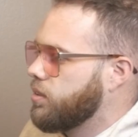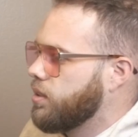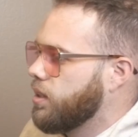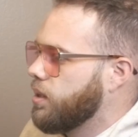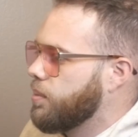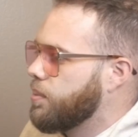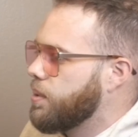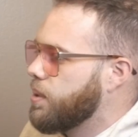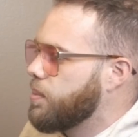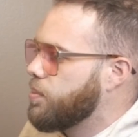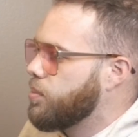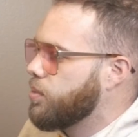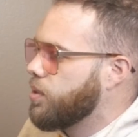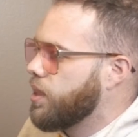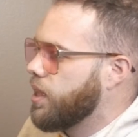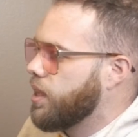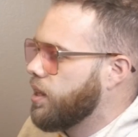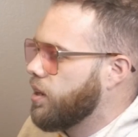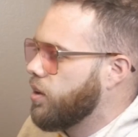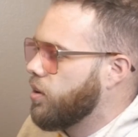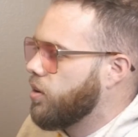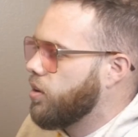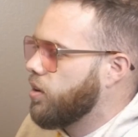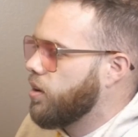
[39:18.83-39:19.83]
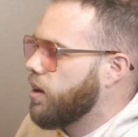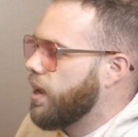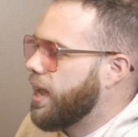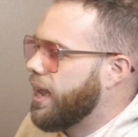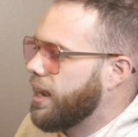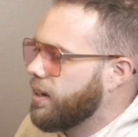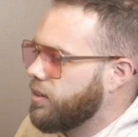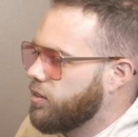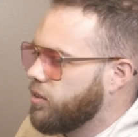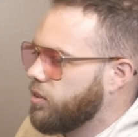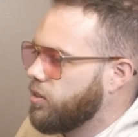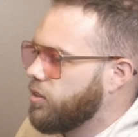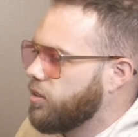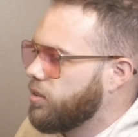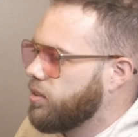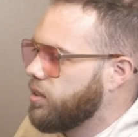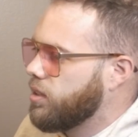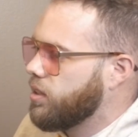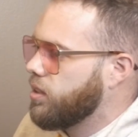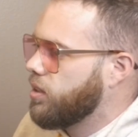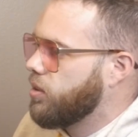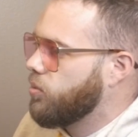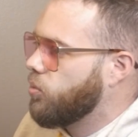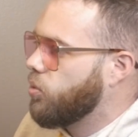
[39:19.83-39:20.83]
like people that are
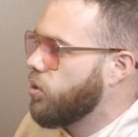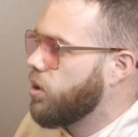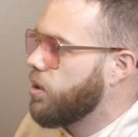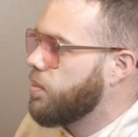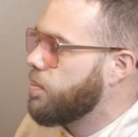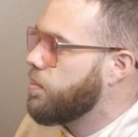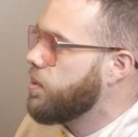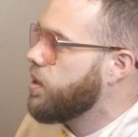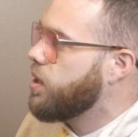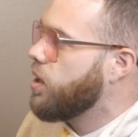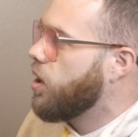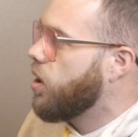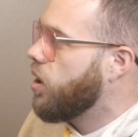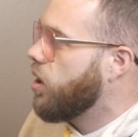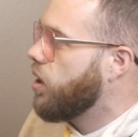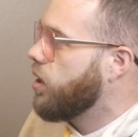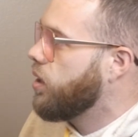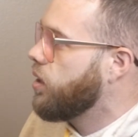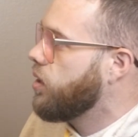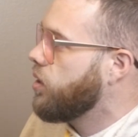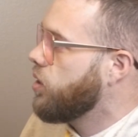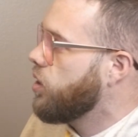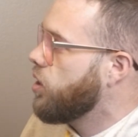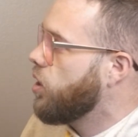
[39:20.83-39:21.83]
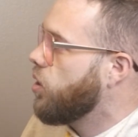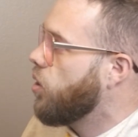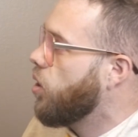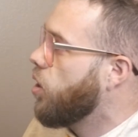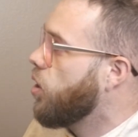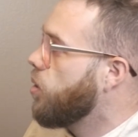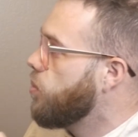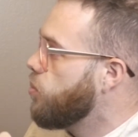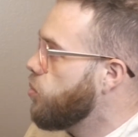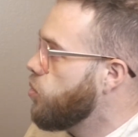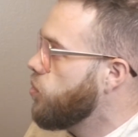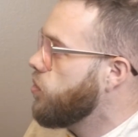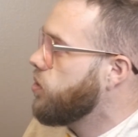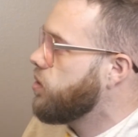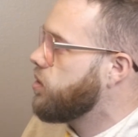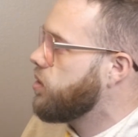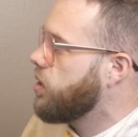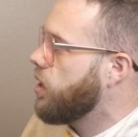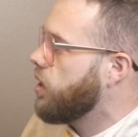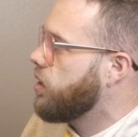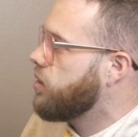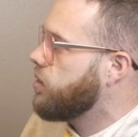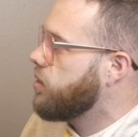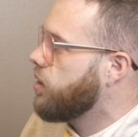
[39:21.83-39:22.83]
actors and want to be on our movie
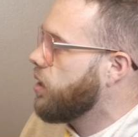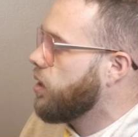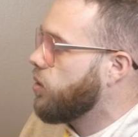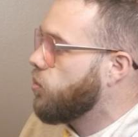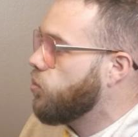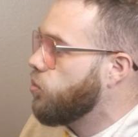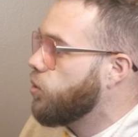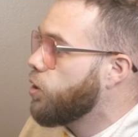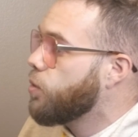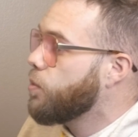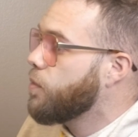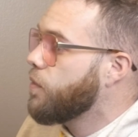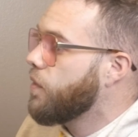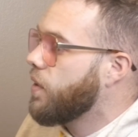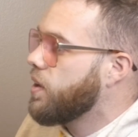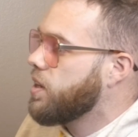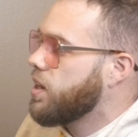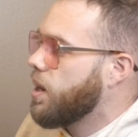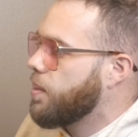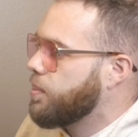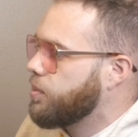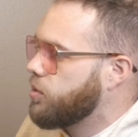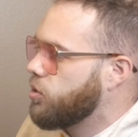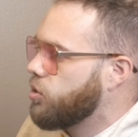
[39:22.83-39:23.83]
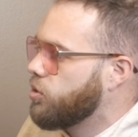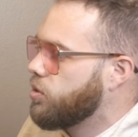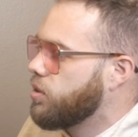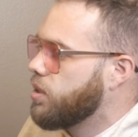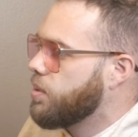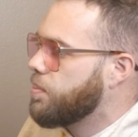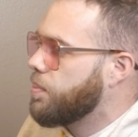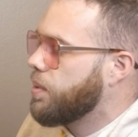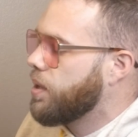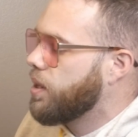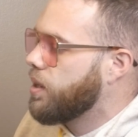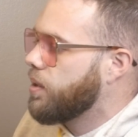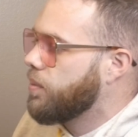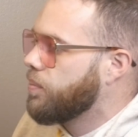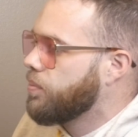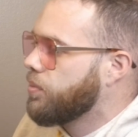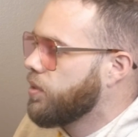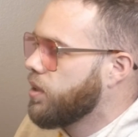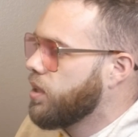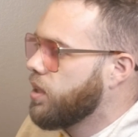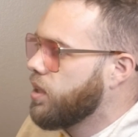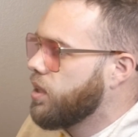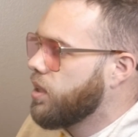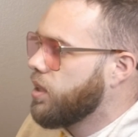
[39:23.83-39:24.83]
sets. Like, we're providing opportunity, but
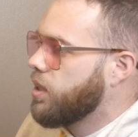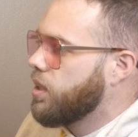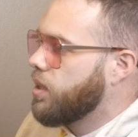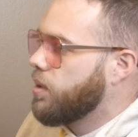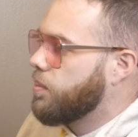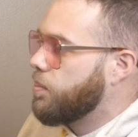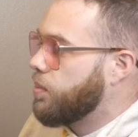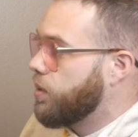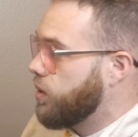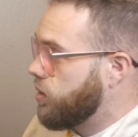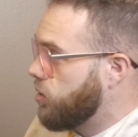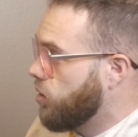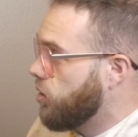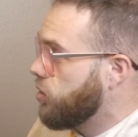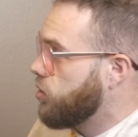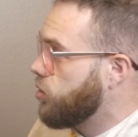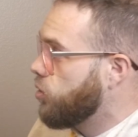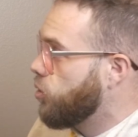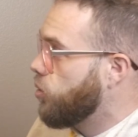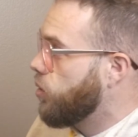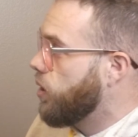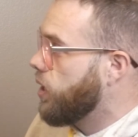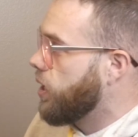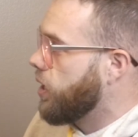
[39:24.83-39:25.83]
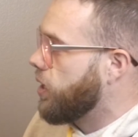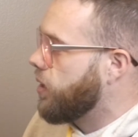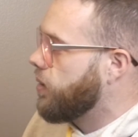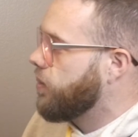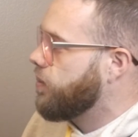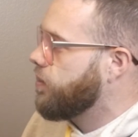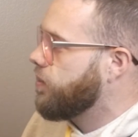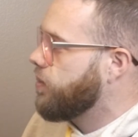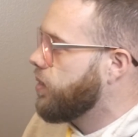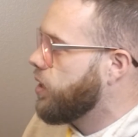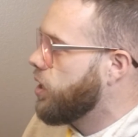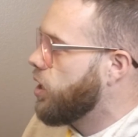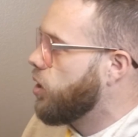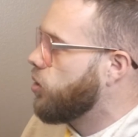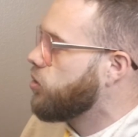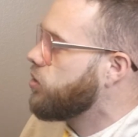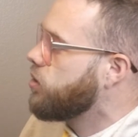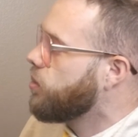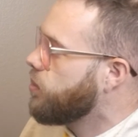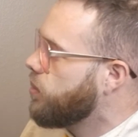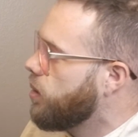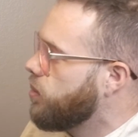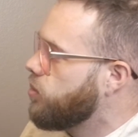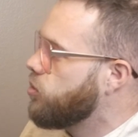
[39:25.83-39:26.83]
it's also like
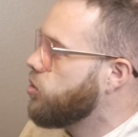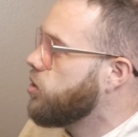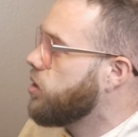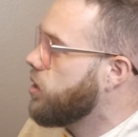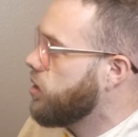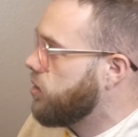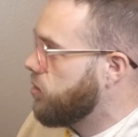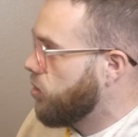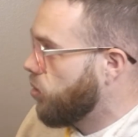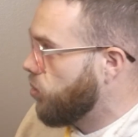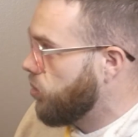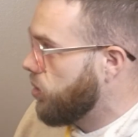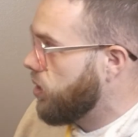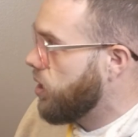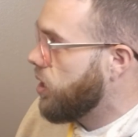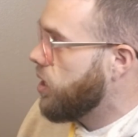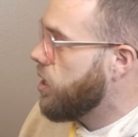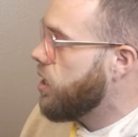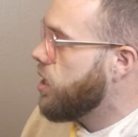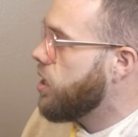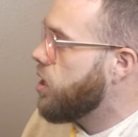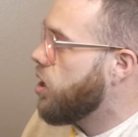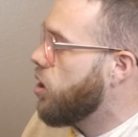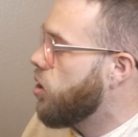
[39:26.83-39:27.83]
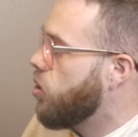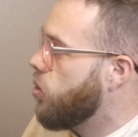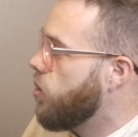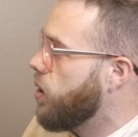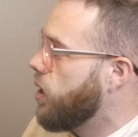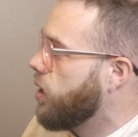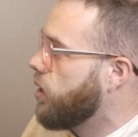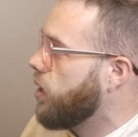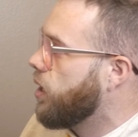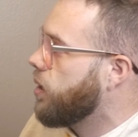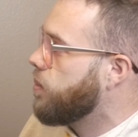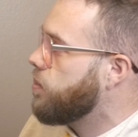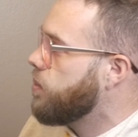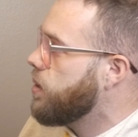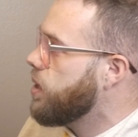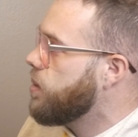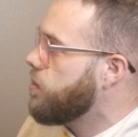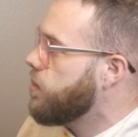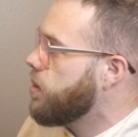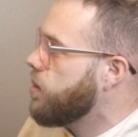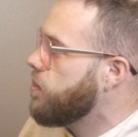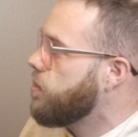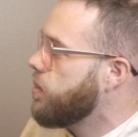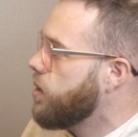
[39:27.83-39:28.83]
sometimes you can get stuck with the ego and like
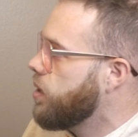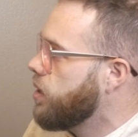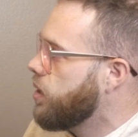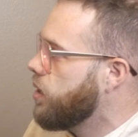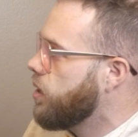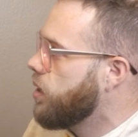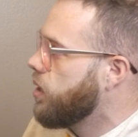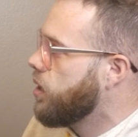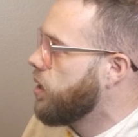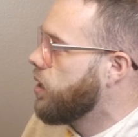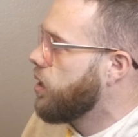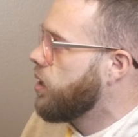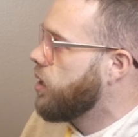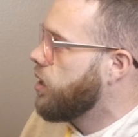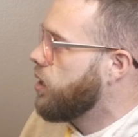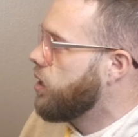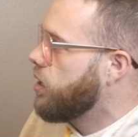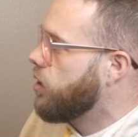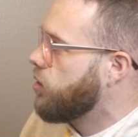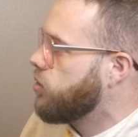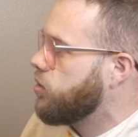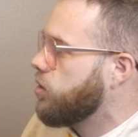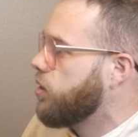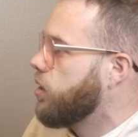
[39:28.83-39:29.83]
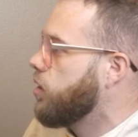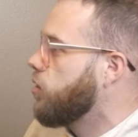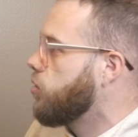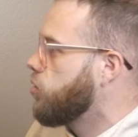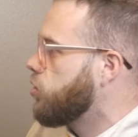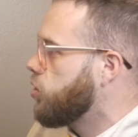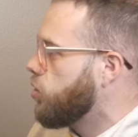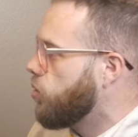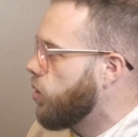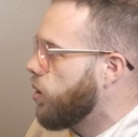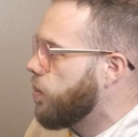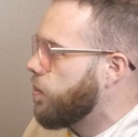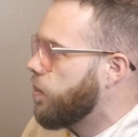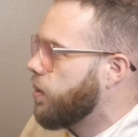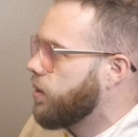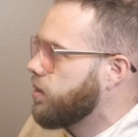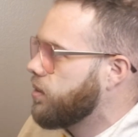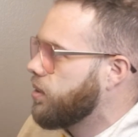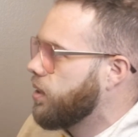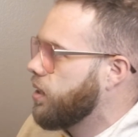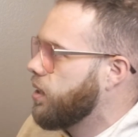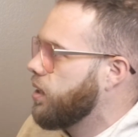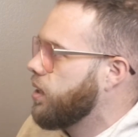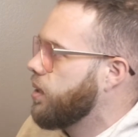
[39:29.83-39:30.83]
me, mm-hmm. So they don't show up
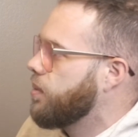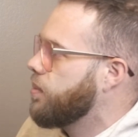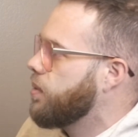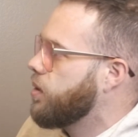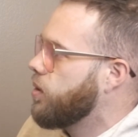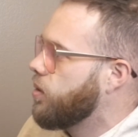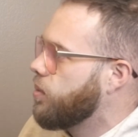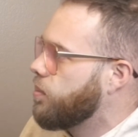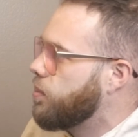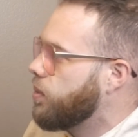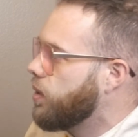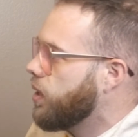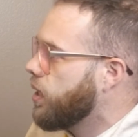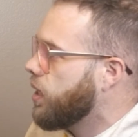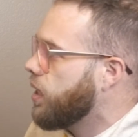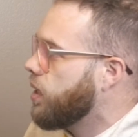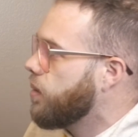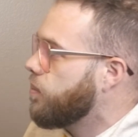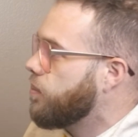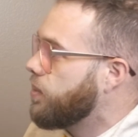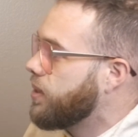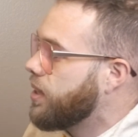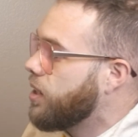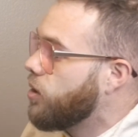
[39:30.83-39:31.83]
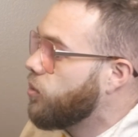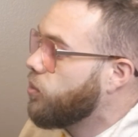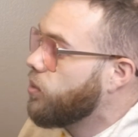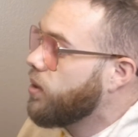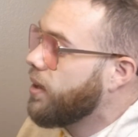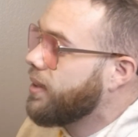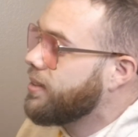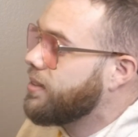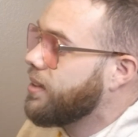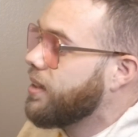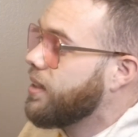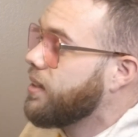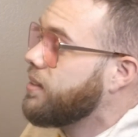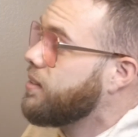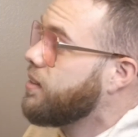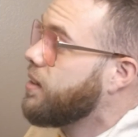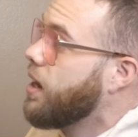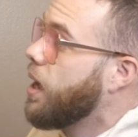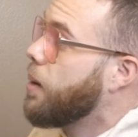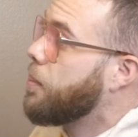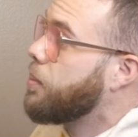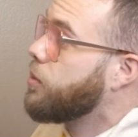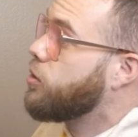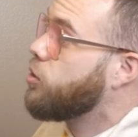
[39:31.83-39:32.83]
on time. They don't, but they don't realize that it's
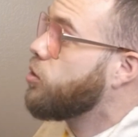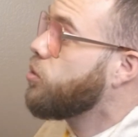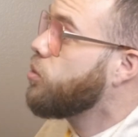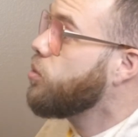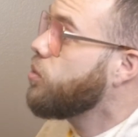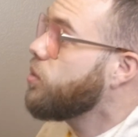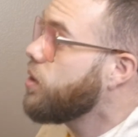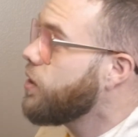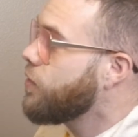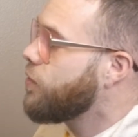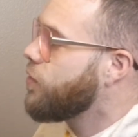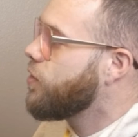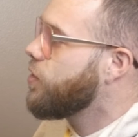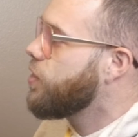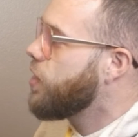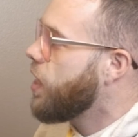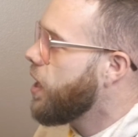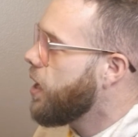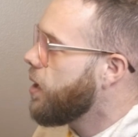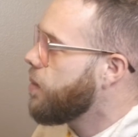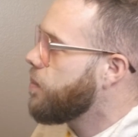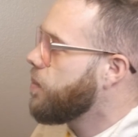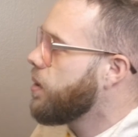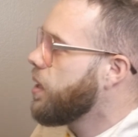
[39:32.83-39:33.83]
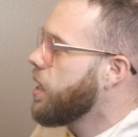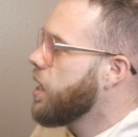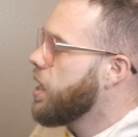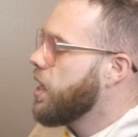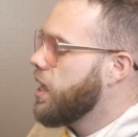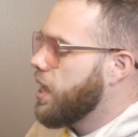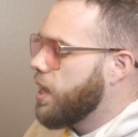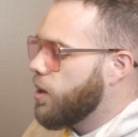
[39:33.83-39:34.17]
an opportunity for them.